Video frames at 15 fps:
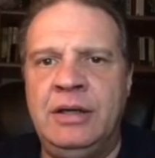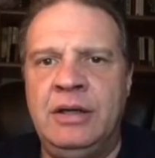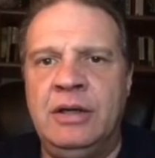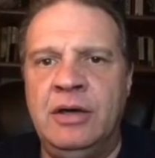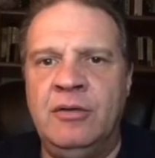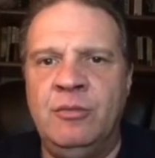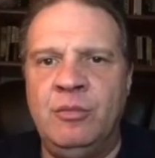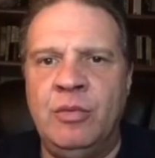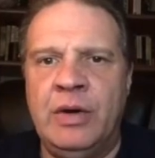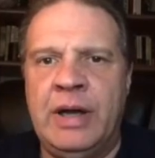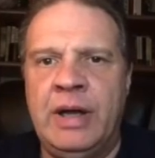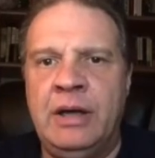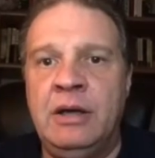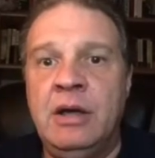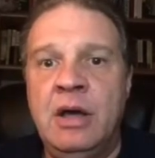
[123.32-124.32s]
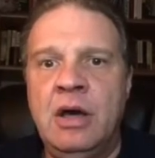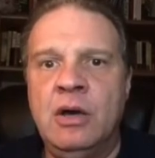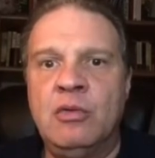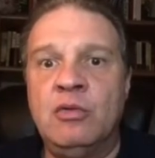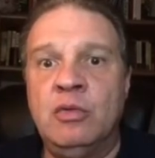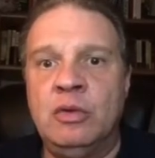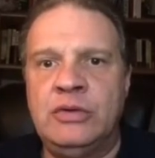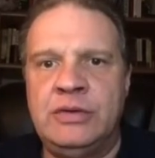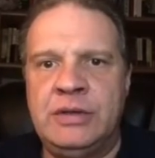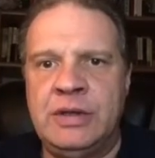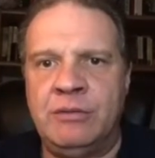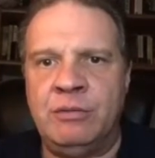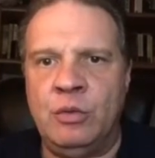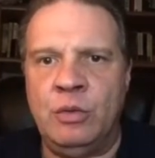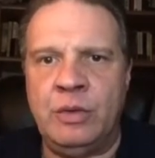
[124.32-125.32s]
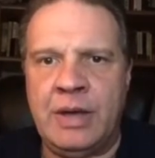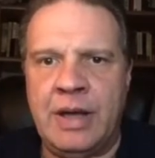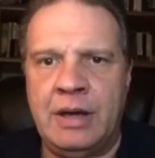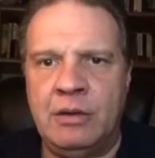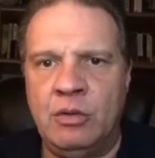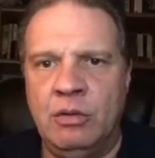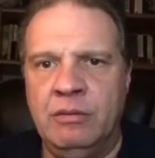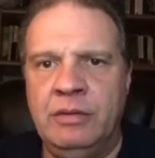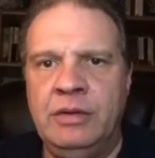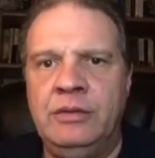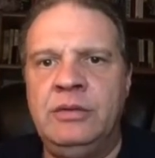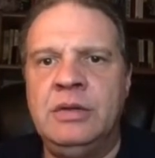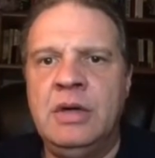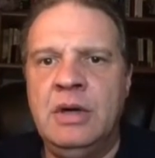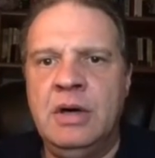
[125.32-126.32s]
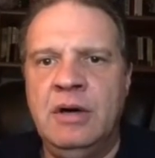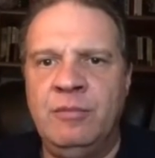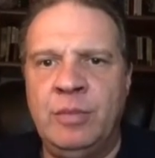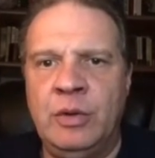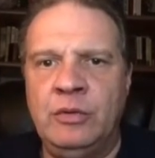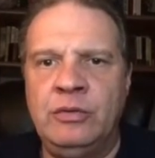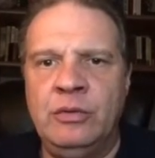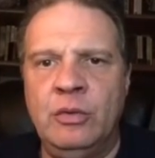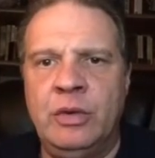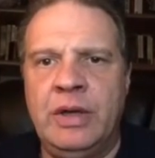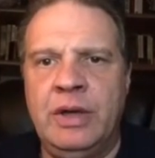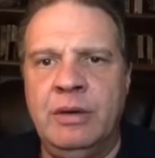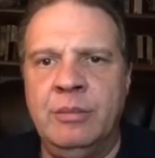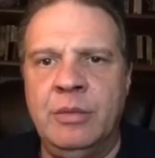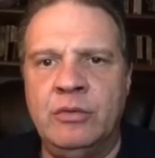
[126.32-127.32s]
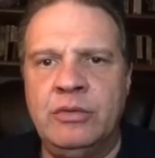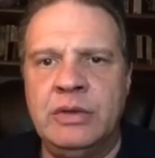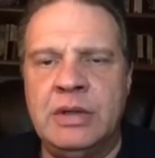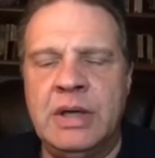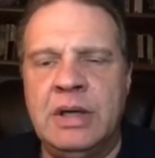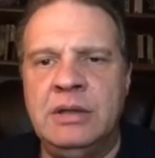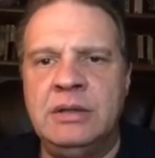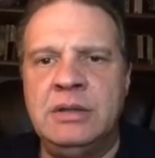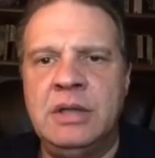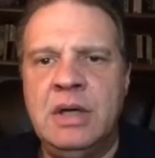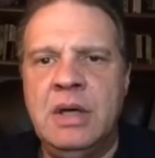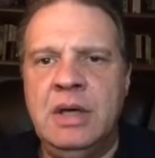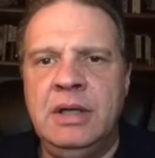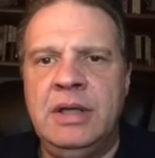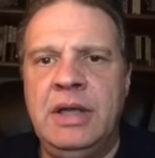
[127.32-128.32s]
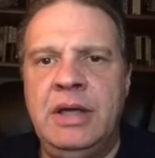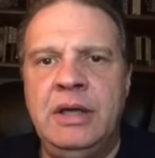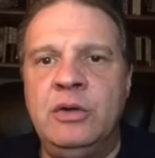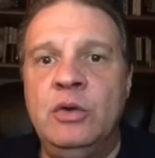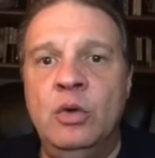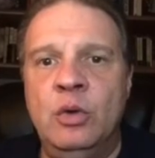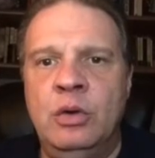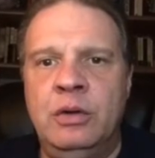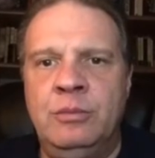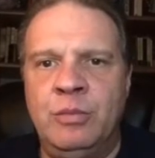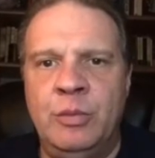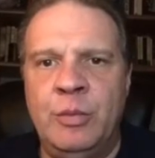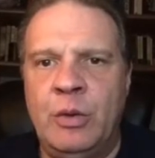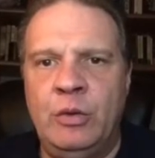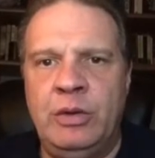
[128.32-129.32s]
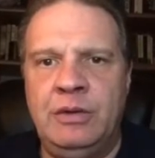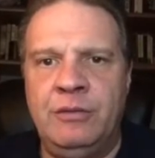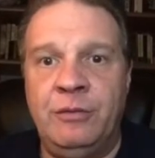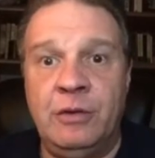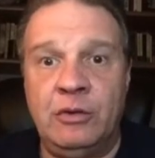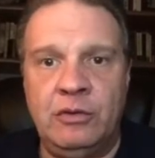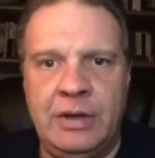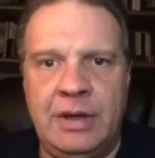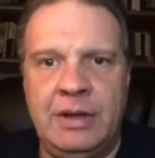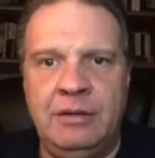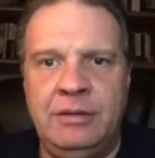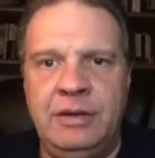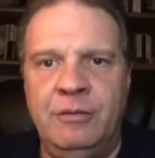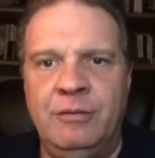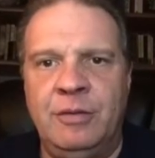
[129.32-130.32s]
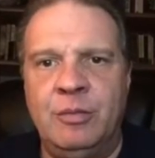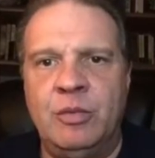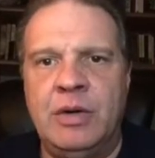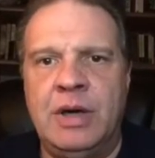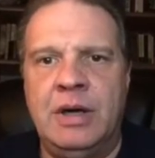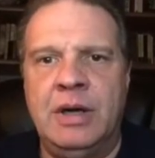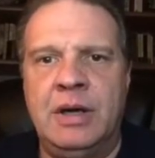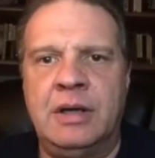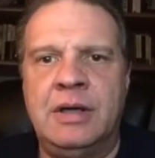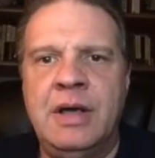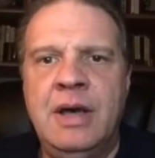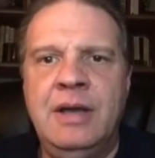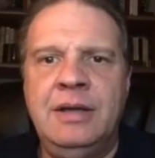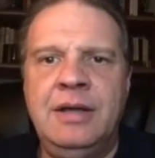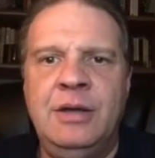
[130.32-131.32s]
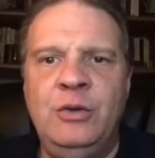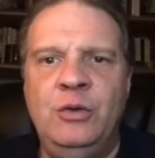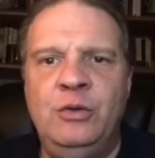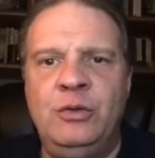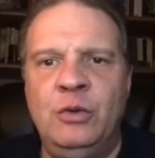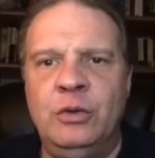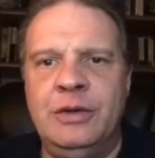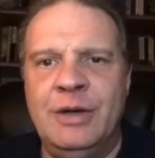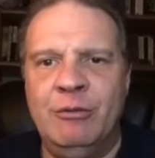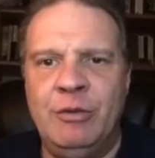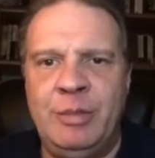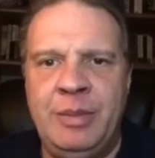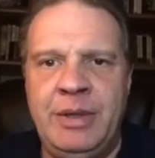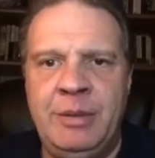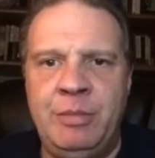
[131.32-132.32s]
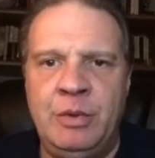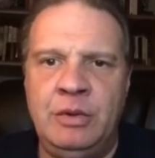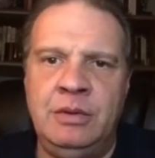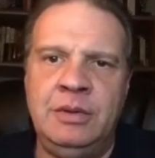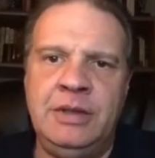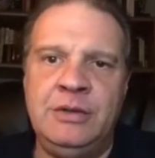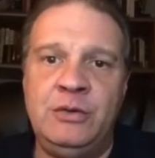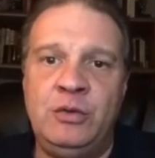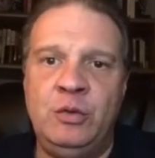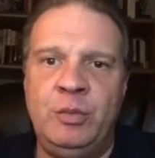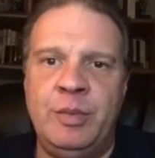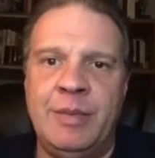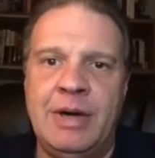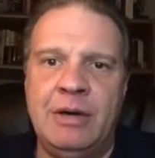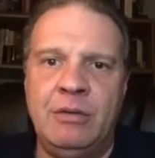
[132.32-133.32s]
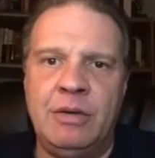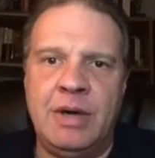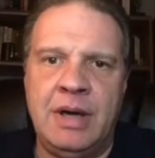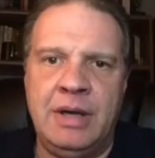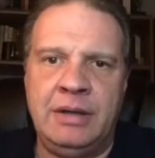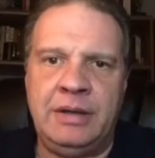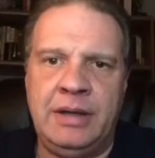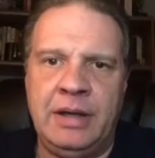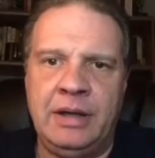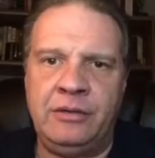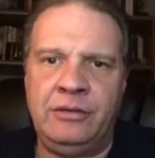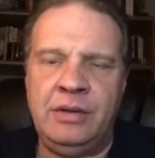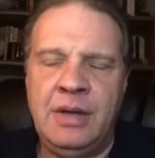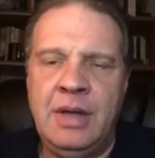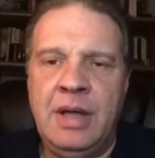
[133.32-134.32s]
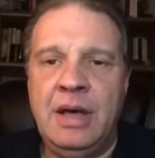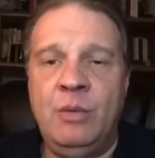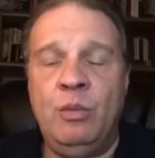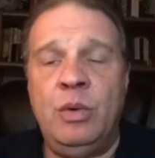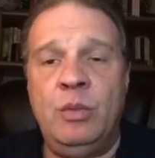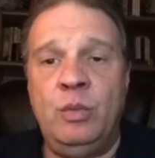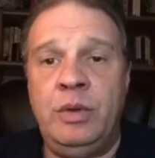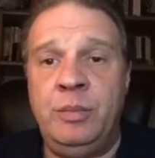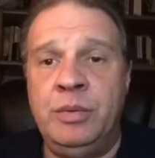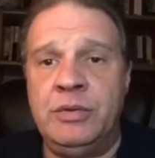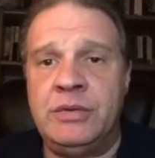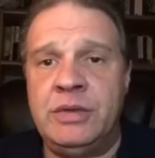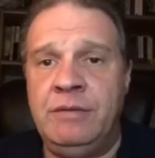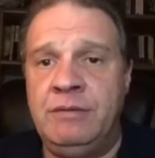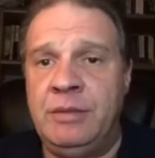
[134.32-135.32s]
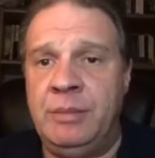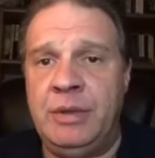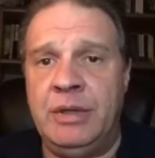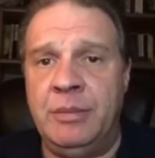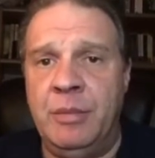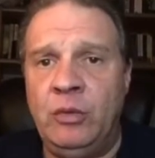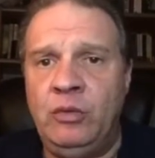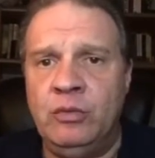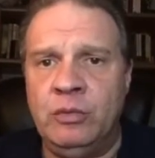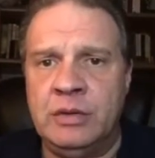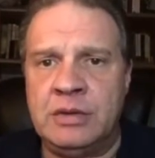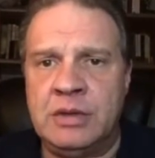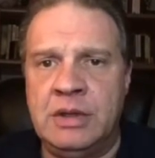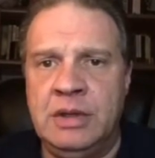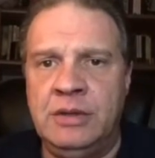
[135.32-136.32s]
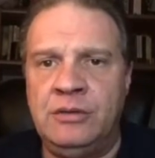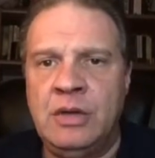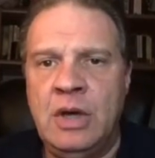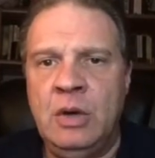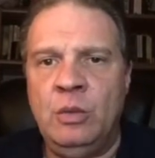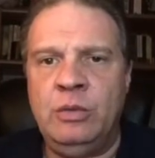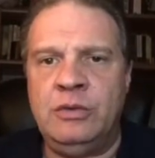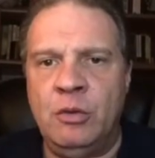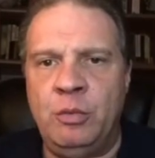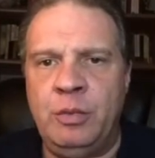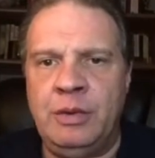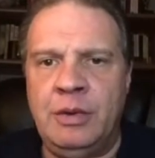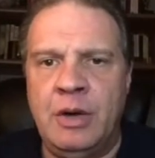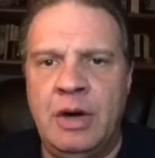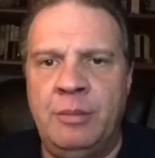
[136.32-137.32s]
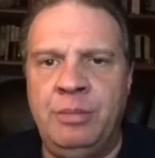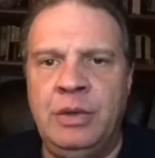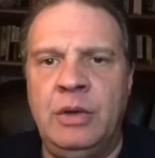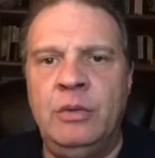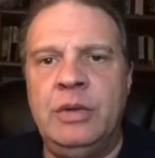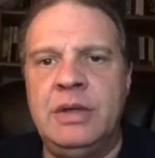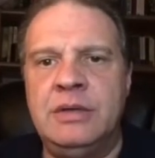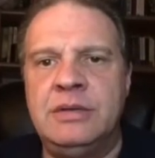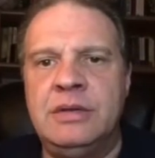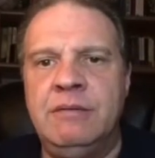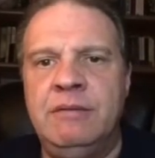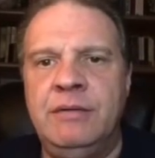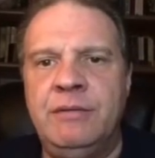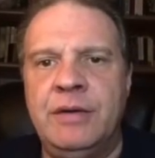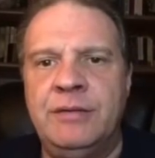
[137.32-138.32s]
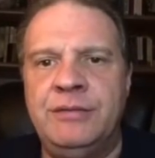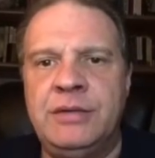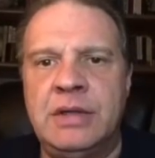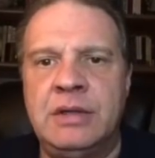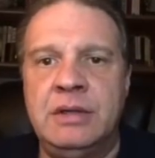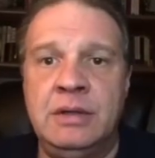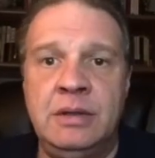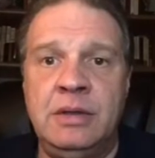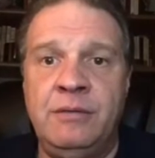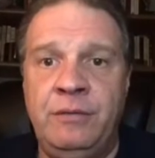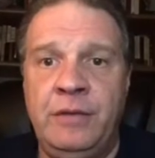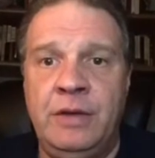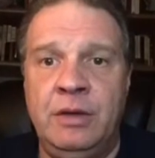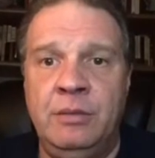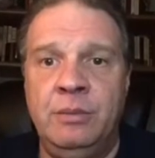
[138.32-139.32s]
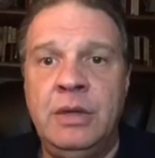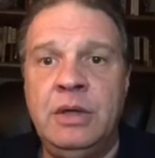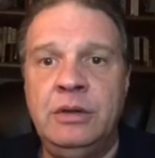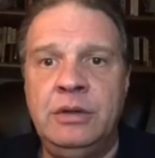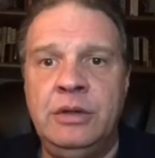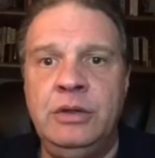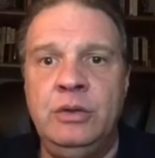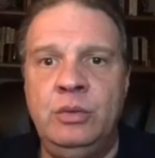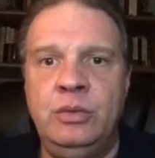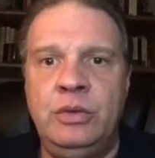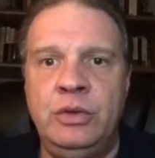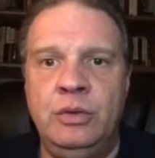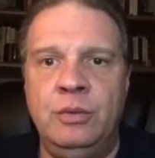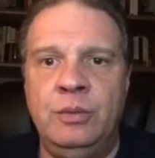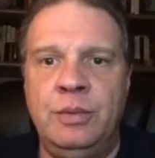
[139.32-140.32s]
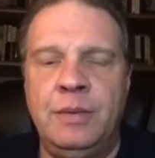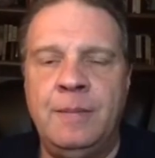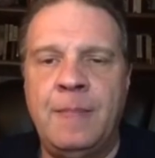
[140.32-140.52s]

the Dove brand across several categories of personal care merchandise. They ignored promoting the functionality of the product. They used ordinary people in supermodel context. And what we perceived to be the most riskiest was uploading a 75-second film to YouTube.